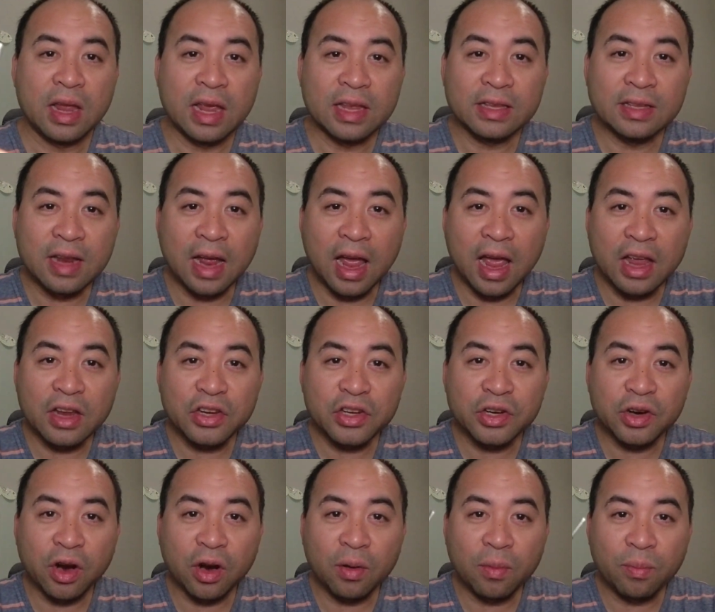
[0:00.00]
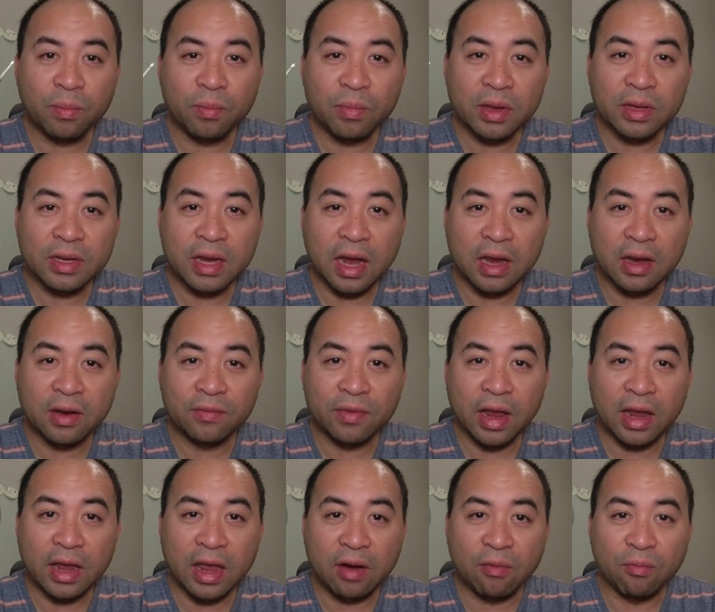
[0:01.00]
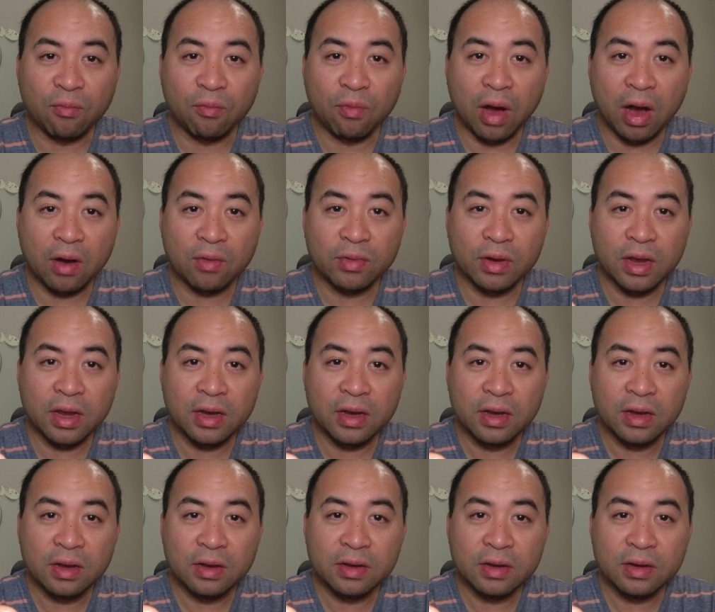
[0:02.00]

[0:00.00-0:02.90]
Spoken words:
it's not as sharp, it's kind of like a rounded,